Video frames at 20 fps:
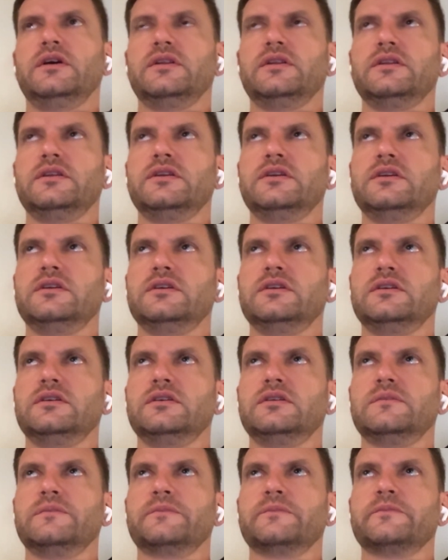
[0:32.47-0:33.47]
The
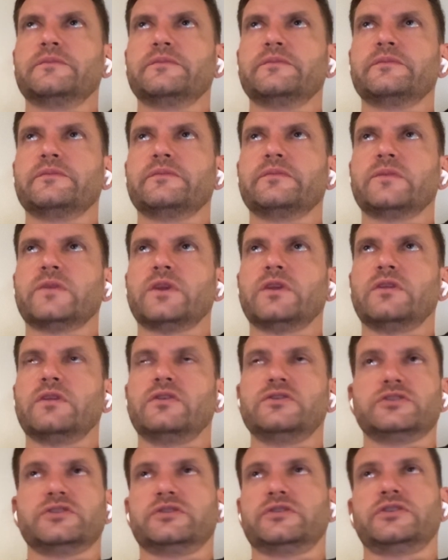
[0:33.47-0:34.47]

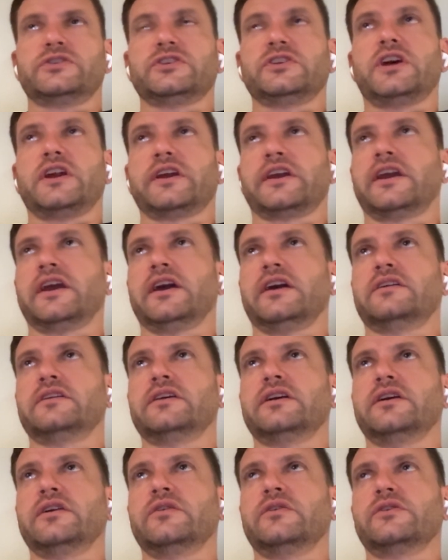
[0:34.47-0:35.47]
there's a lot of CAD
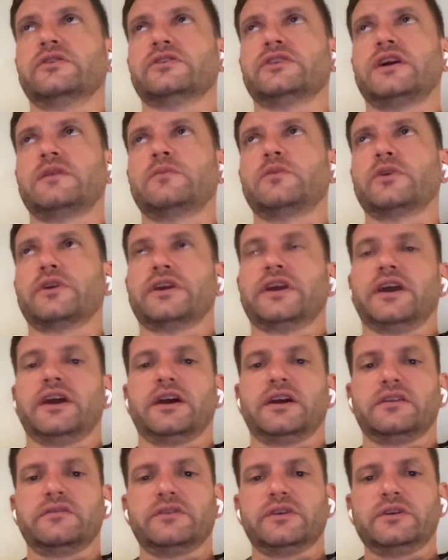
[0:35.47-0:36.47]
now. There's a lot more
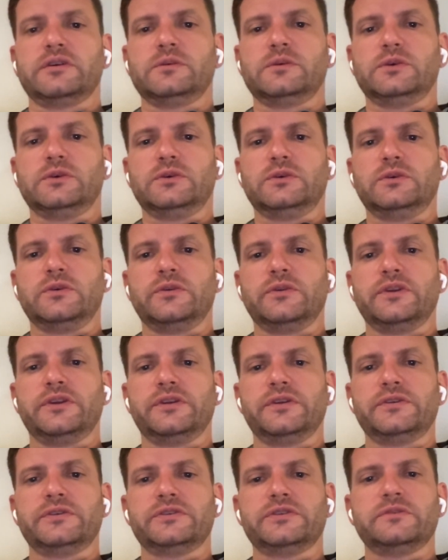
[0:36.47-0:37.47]
CAD available than there
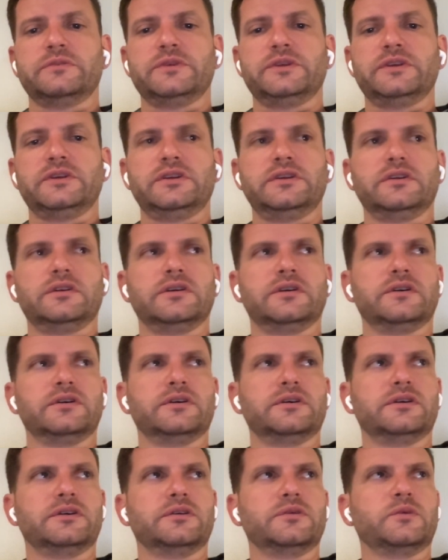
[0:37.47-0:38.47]
used to be
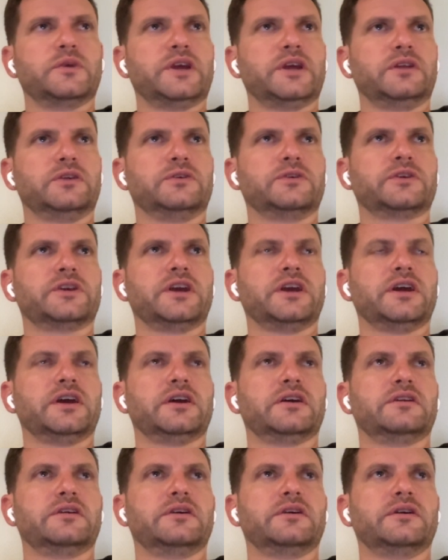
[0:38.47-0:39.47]
when I learned
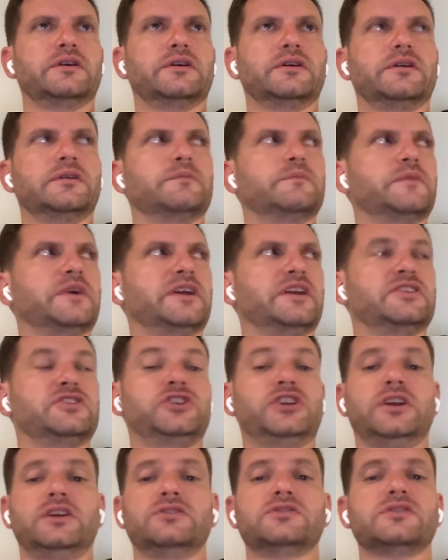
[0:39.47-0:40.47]
CAD, and it's
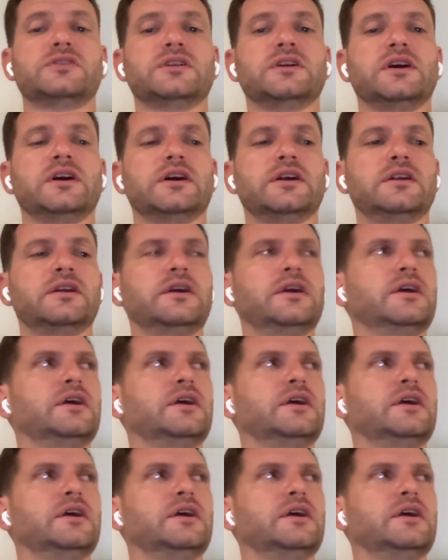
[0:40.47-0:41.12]
changed a lot.